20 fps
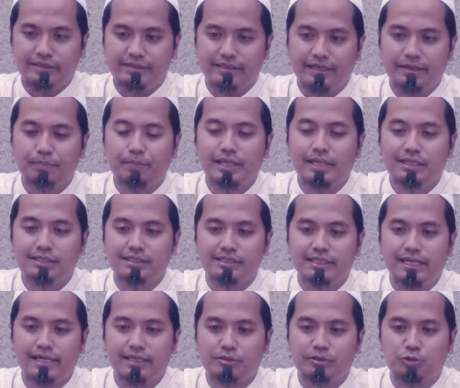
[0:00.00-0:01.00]
means
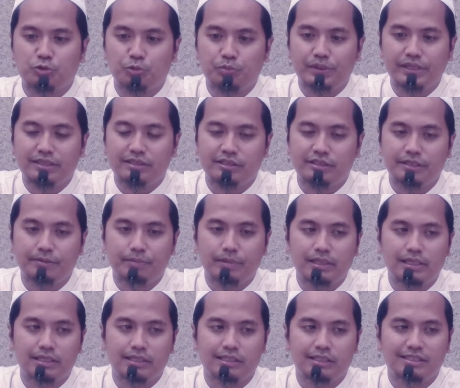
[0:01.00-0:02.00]
that to be
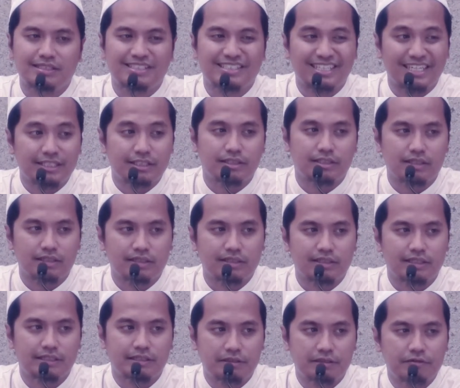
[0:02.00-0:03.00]
similar in stature
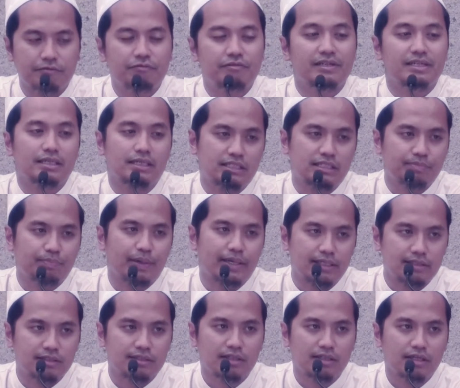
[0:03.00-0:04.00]
in different
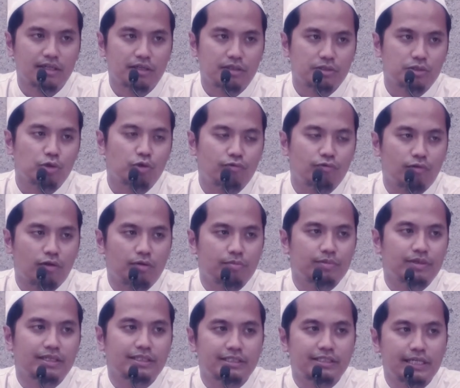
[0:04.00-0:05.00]
aspects. So from
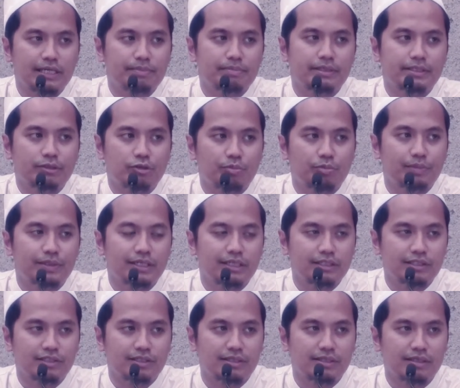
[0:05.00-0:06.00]
the same
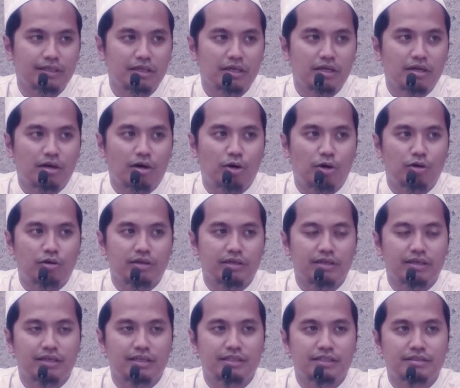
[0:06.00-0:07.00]
denomination, or
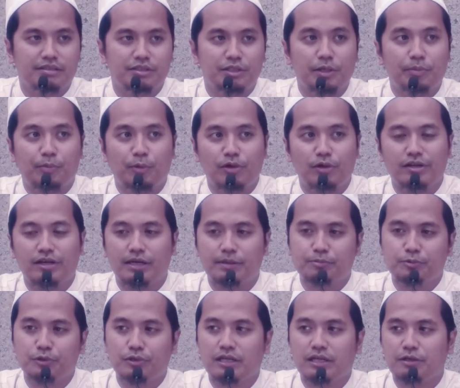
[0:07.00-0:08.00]
in Singapore,
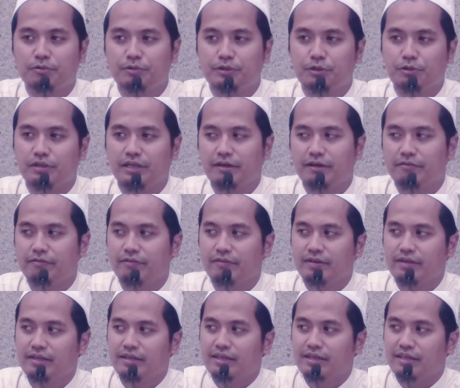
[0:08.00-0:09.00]
alhamdulillah, we don't have
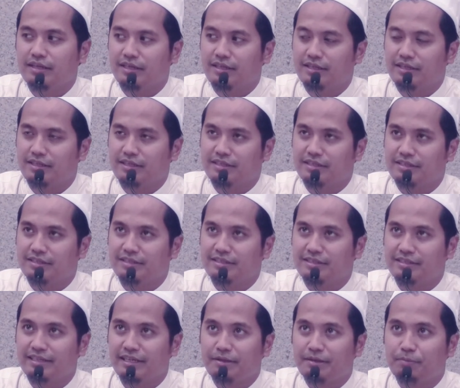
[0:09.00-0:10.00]

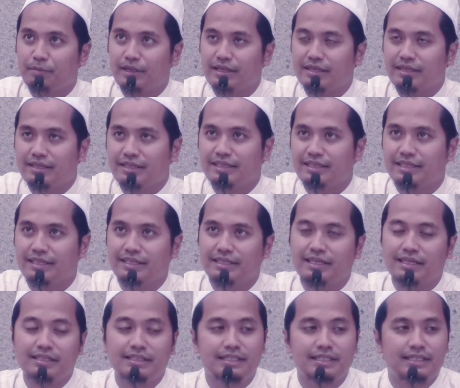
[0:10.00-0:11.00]
that, but in
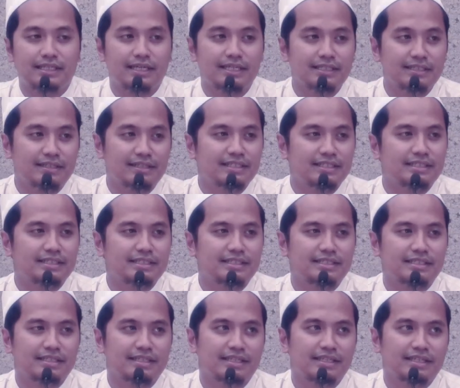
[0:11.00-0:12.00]
other
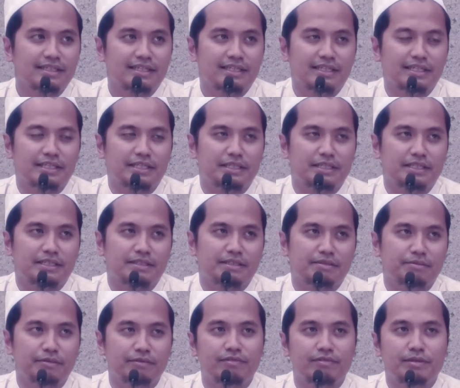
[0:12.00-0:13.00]
countries,
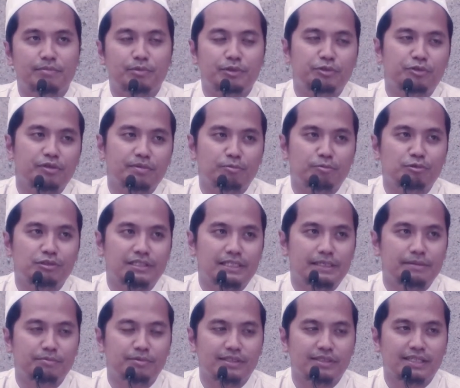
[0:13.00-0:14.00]
even between
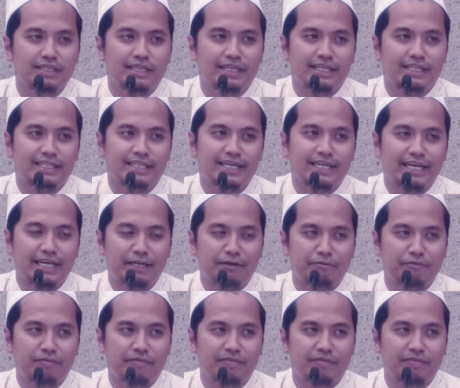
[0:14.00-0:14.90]
Muslims, they have